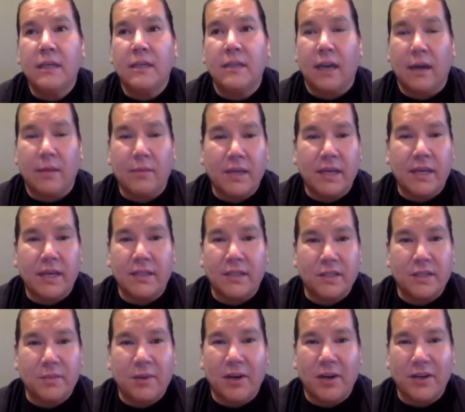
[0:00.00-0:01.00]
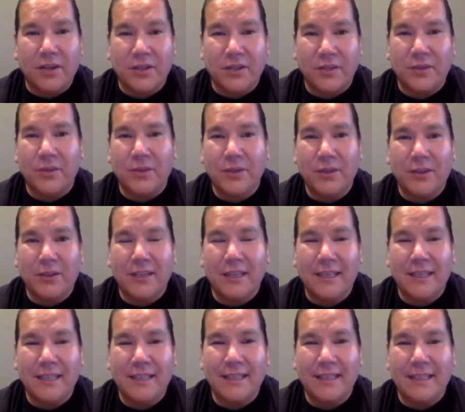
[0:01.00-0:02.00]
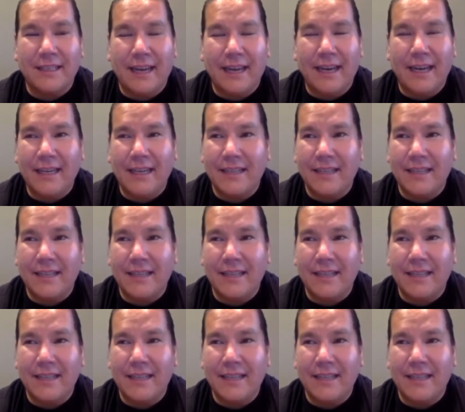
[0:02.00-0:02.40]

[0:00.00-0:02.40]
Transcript: not because it's part of school or anything like that.